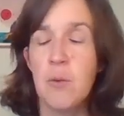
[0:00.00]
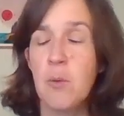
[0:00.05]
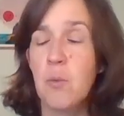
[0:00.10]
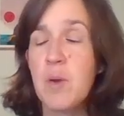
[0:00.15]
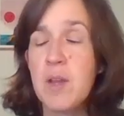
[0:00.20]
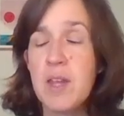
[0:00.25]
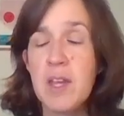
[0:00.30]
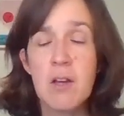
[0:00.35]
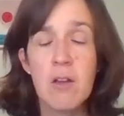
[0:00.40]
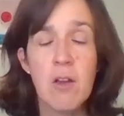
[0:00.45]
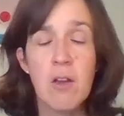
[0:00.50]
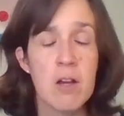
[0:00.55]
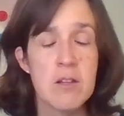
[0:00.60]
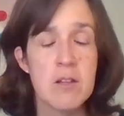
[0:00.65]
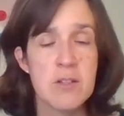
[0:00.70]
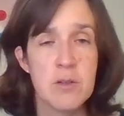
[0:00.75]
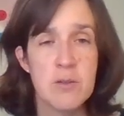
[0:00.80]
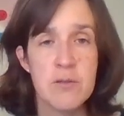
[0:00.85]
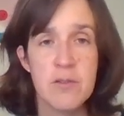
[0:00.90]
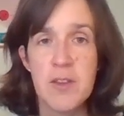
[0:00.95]
We
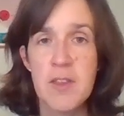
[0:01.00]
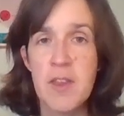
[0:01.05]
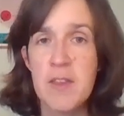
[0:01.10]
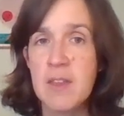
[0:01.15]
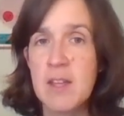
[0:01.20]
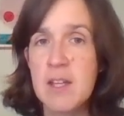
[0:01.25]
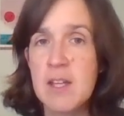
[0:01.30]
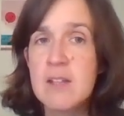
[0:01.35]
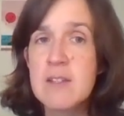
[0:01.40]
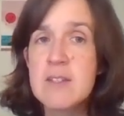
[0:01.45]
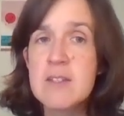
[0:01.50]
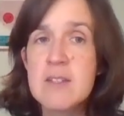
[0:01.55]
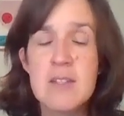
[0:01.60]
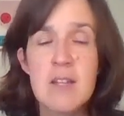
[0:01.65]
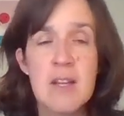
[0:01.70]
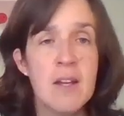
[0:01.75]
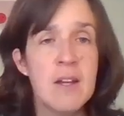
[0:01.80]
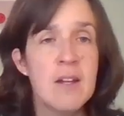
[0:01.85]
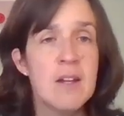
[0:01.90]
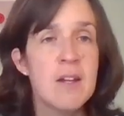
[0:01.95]
gloss over the things
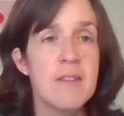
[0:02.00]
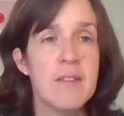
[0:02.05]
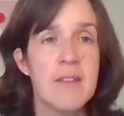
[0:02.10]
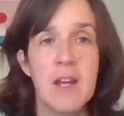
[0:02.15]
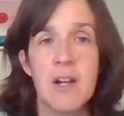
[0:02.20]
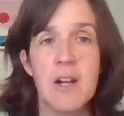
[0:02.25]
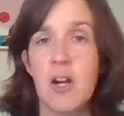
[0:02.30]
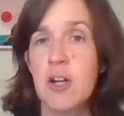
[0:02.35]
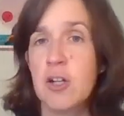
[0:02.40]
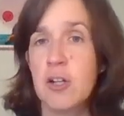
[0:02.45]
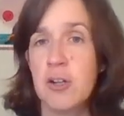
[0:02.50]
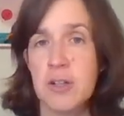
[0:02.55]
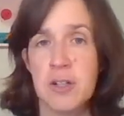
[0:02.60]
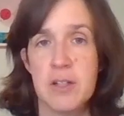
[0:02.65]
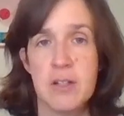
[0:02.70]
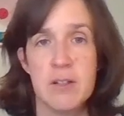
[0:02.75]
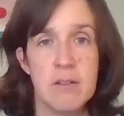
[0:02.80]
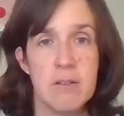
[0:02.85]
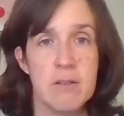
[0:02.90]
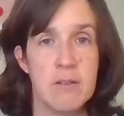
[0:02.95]
that are
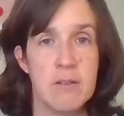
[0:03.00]
good.